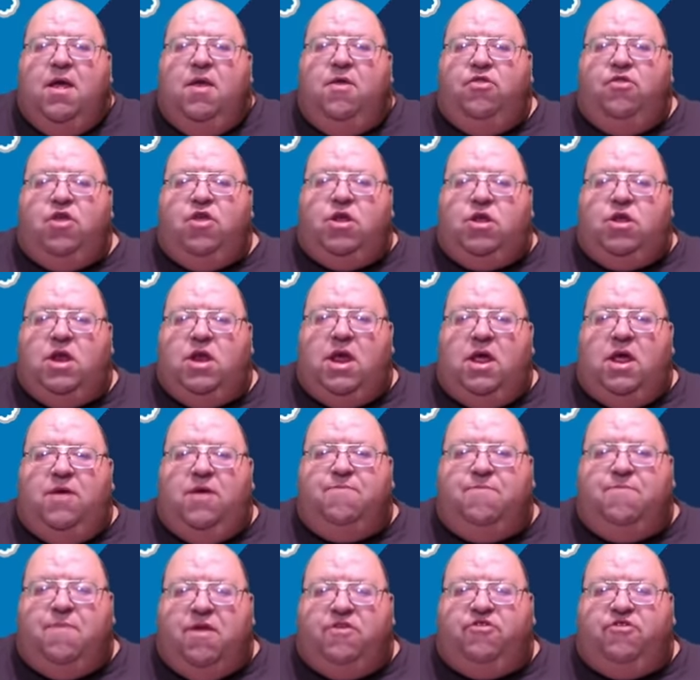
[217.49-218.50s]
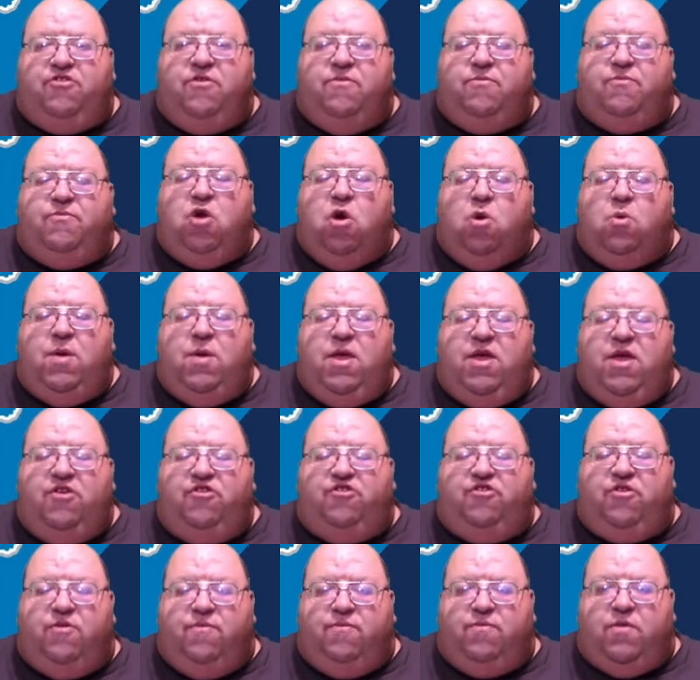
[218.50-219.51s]
the defensive
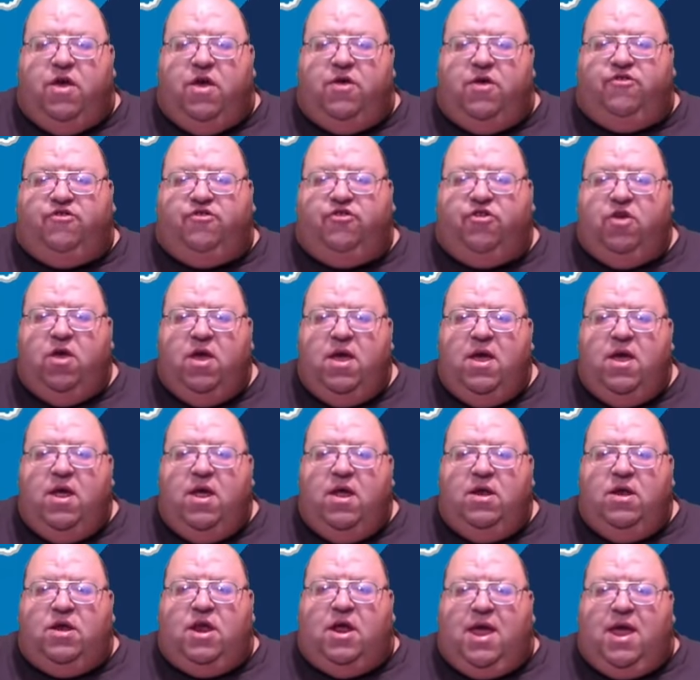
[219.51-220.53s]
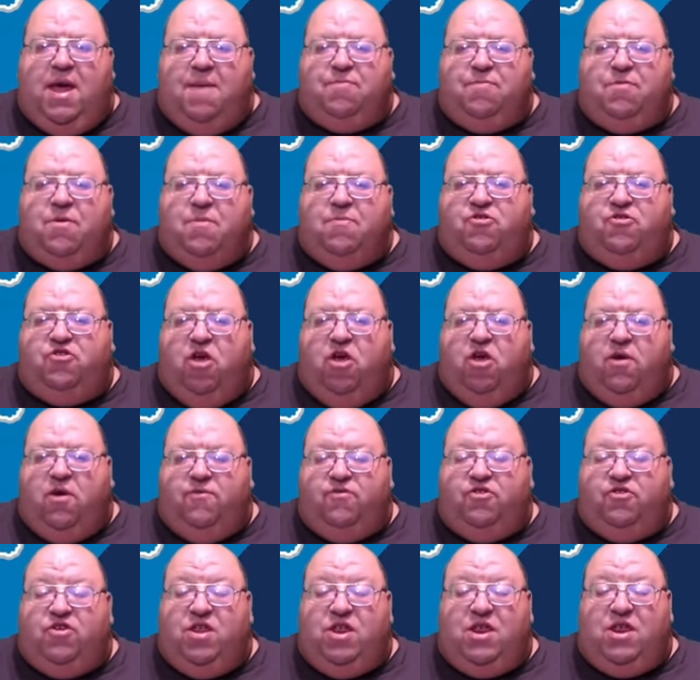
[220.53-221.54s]
cohesiveness to keep
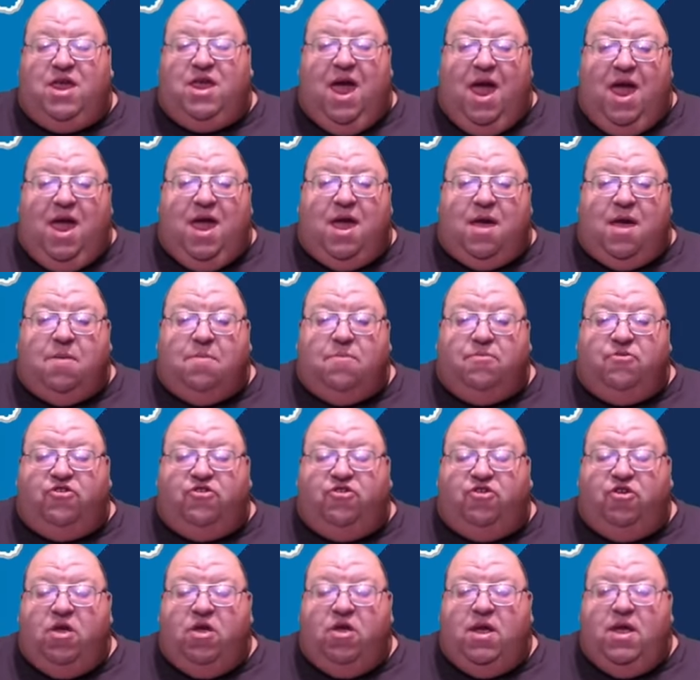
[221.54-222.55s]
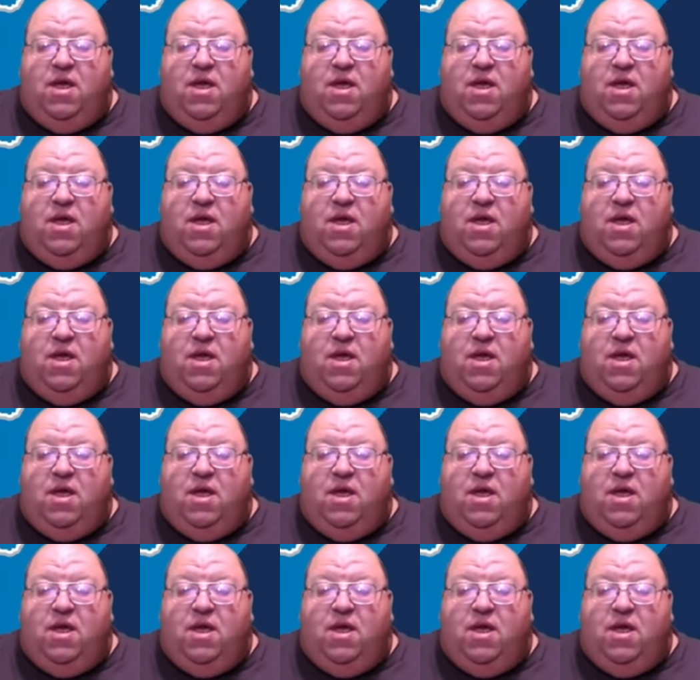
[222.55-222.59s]
themselves in games.